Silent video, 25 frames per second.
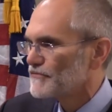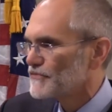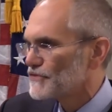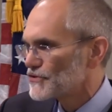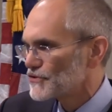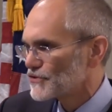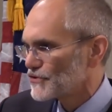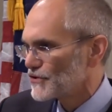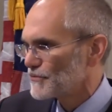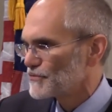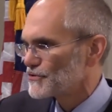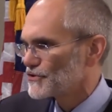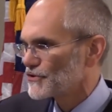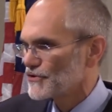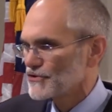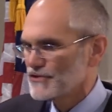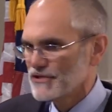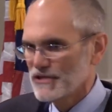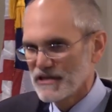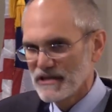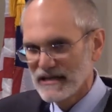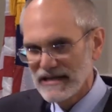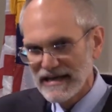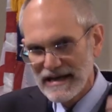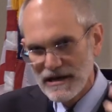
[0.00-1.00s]
of the scriptures
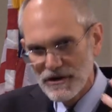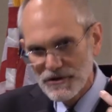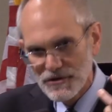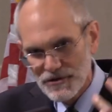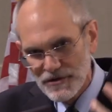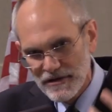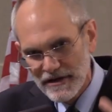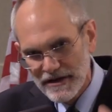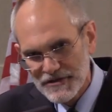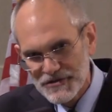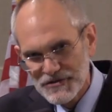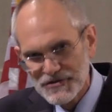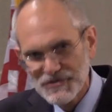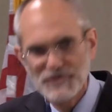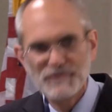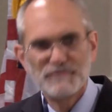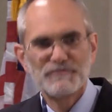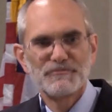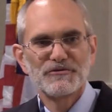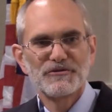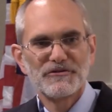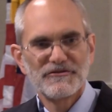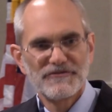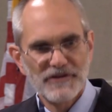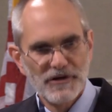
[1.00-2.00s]
and allow Christ
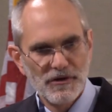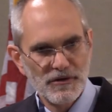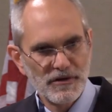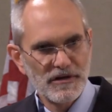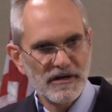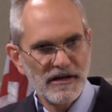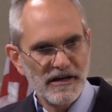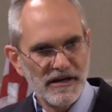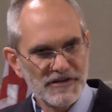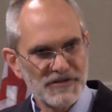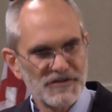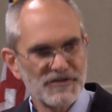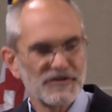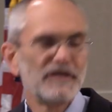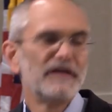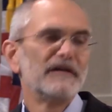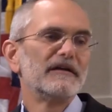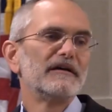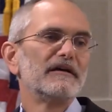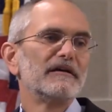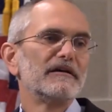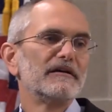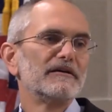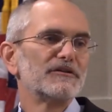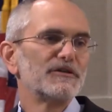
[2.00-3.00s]
to provoke
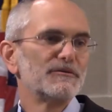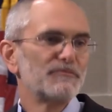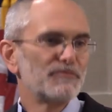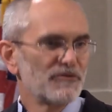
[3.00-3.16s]
us,